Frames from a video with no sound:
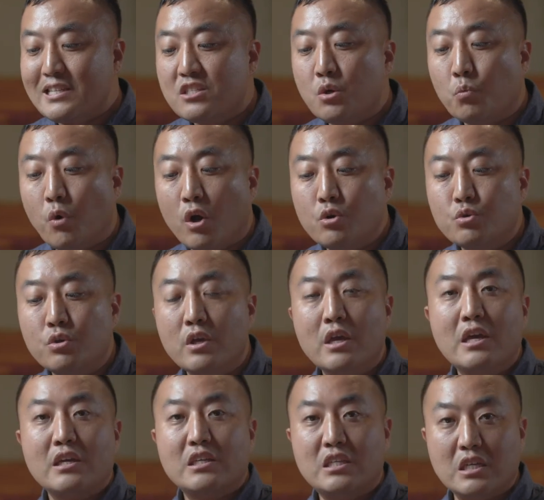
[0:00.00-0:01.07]
is the one who
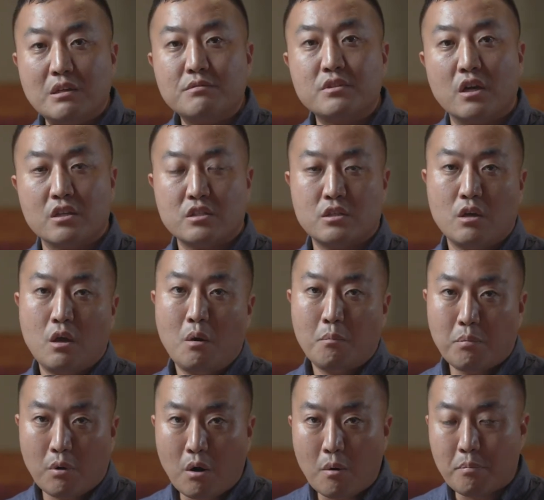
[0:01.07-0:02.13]
gives us
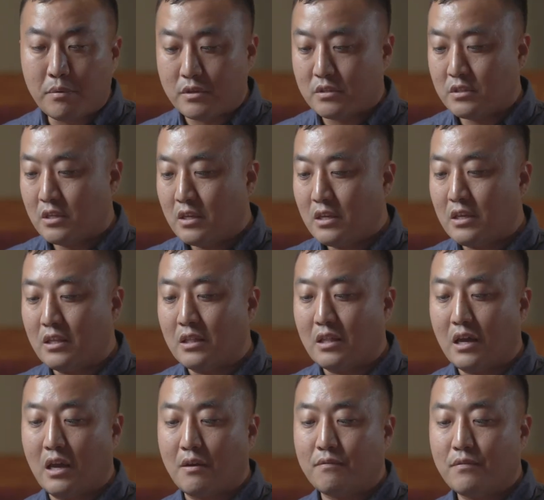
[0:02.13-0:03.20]
purpose in
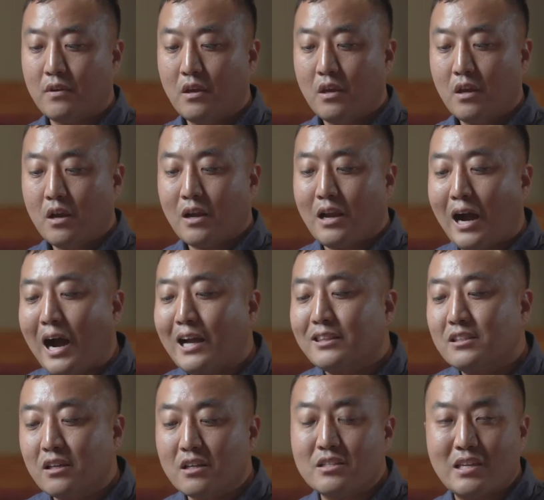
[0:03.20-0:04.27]
life.
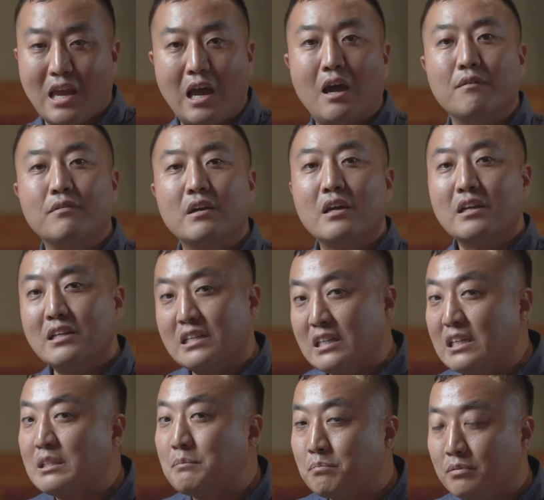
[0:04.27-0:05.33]
God does have
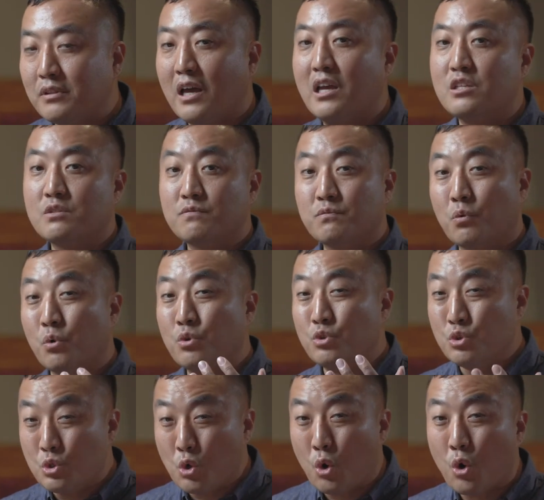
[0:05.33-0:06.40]
good plans for
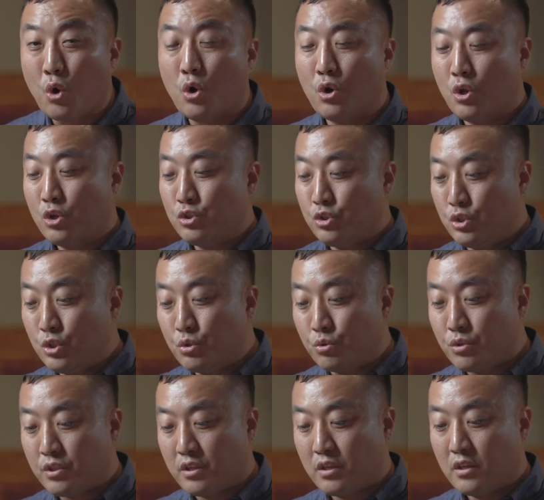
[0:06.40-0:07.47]
your
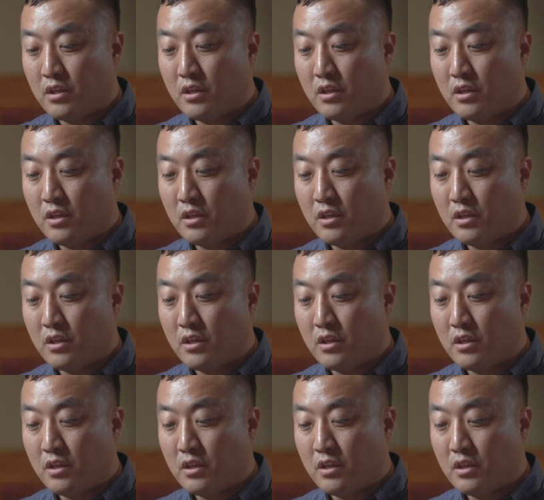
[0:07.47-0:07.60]
youth.